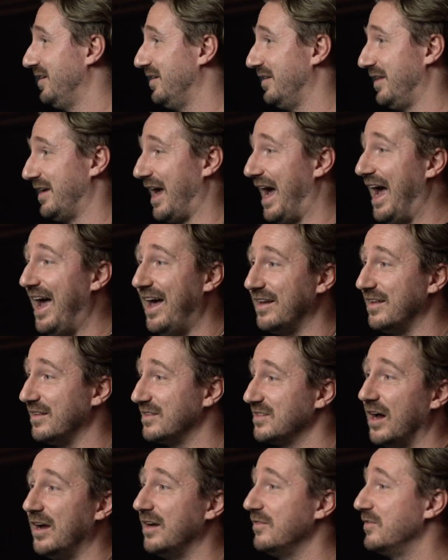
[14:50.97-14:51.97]
Like, I had a
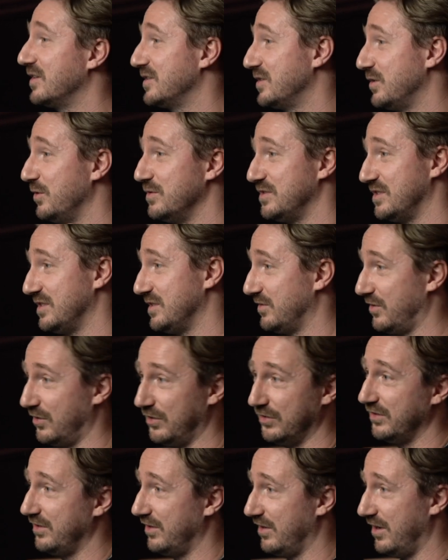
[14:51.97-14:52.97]
ton of excuses
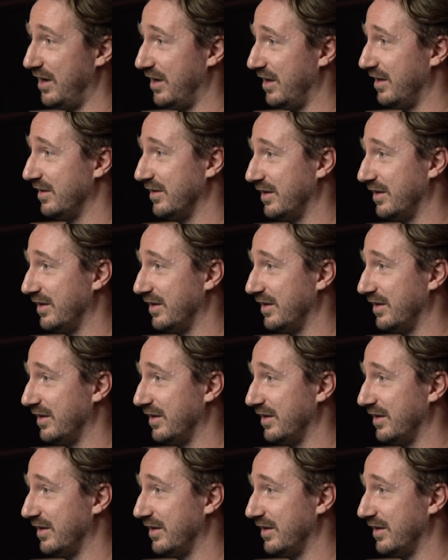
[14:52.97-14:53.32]
early on.